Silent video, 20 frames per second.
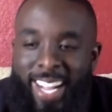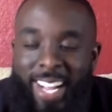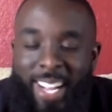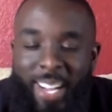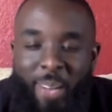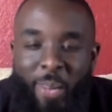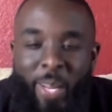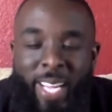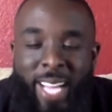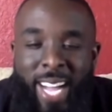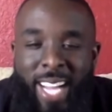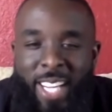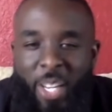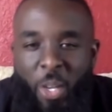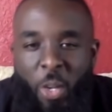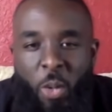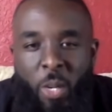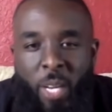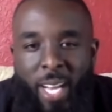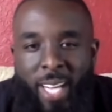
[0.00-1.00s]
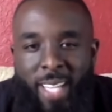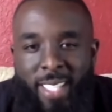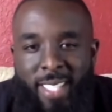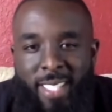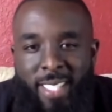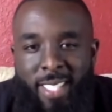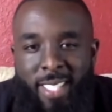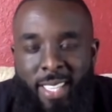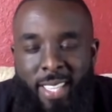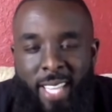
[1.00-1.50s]
we kind of knew that
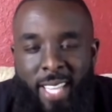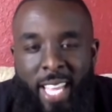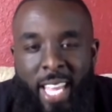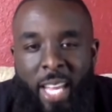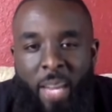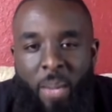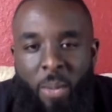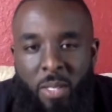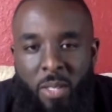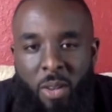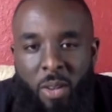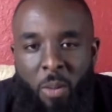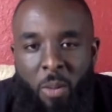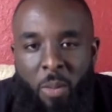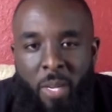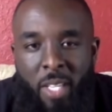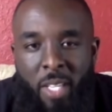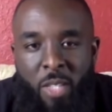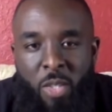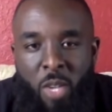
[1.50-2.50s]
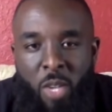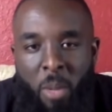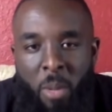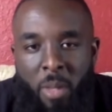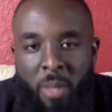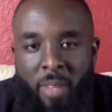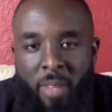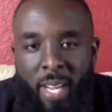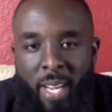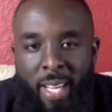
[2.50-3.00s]
the league was gonna be in trouble
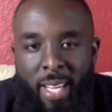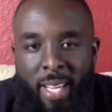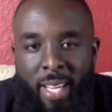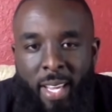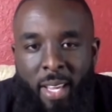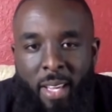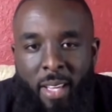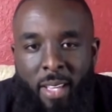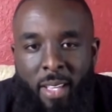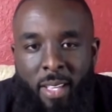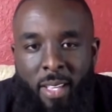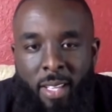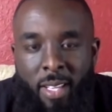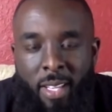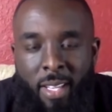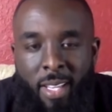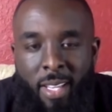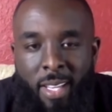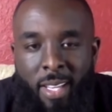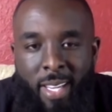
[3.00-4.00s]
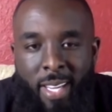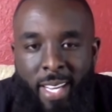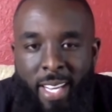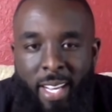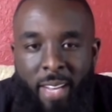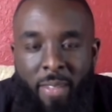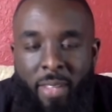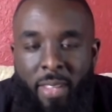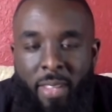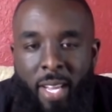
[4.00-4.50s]
if they didn't get
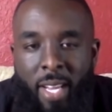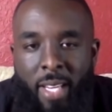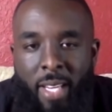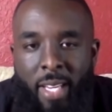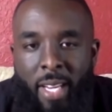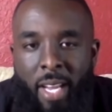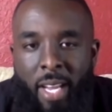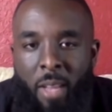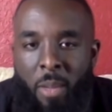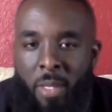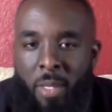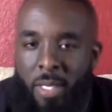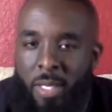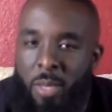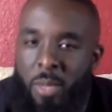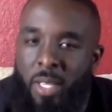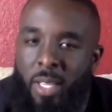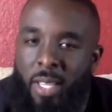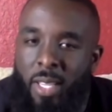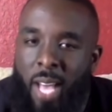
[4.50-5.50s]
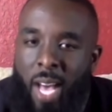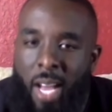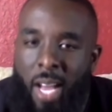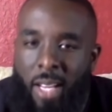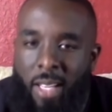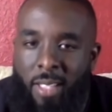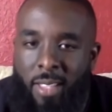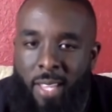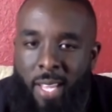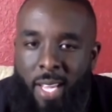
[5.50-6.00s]
everything together, because there was a
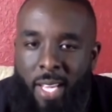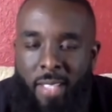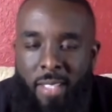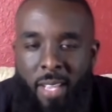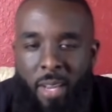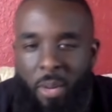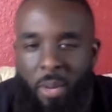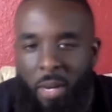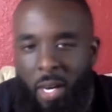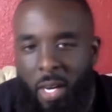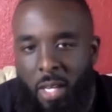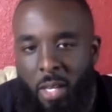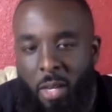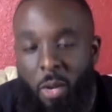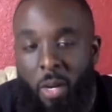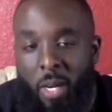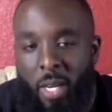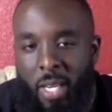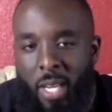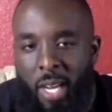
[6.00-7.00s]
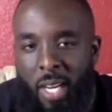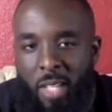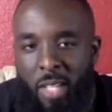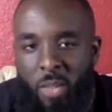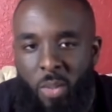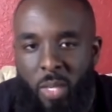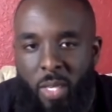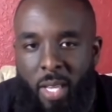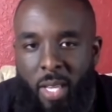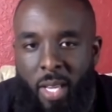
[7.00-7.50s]
lot of things that were unorganized
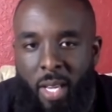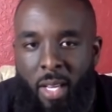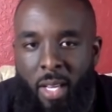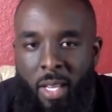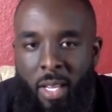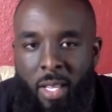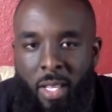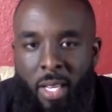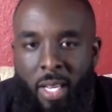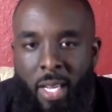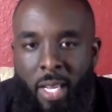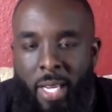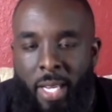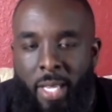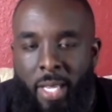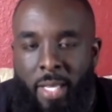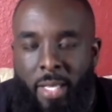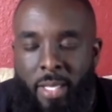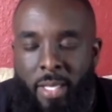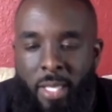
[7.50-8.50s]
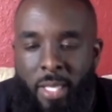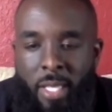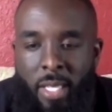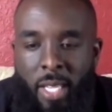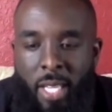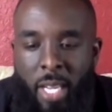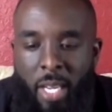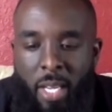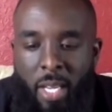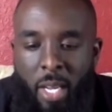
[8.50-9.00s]
with that, and
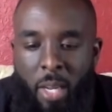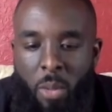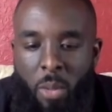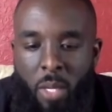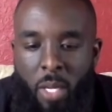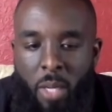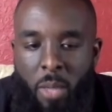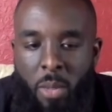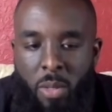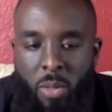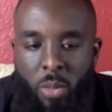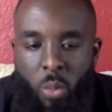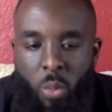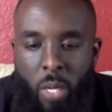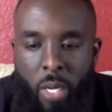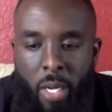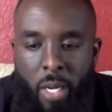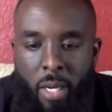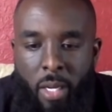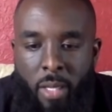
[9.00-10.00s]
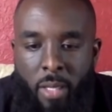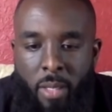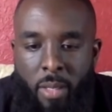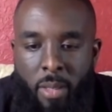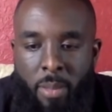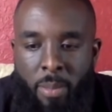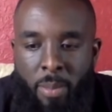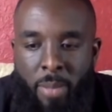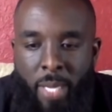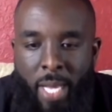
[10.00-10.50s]
it was weird.
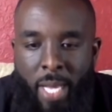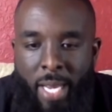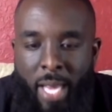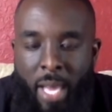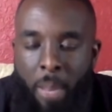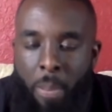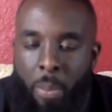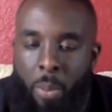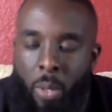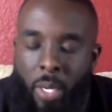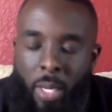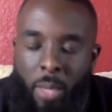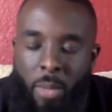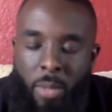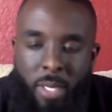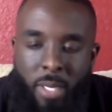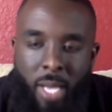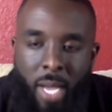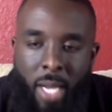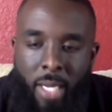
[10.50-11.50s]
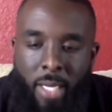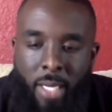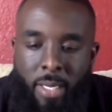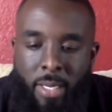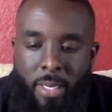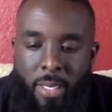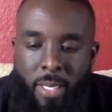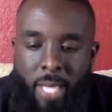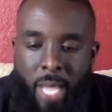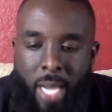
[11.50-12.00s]
But at that point, it was kind of
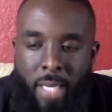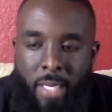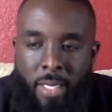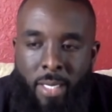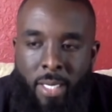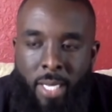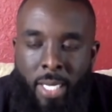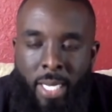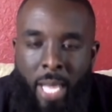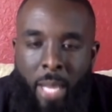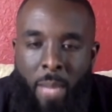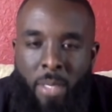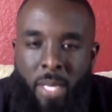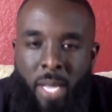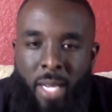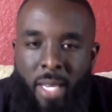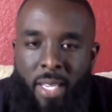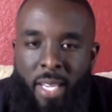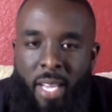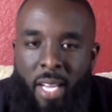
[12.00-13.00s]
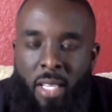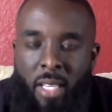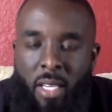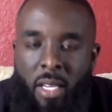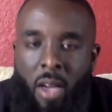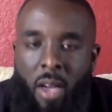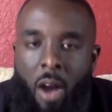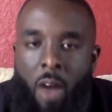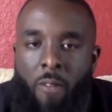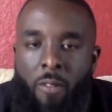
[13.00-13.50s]
I was kind of nailing the
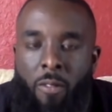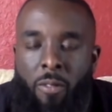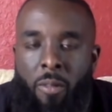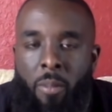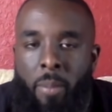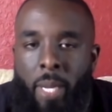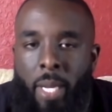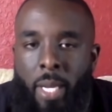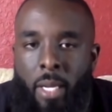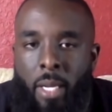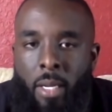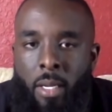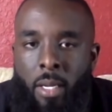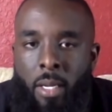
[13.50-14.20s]
coffin for me,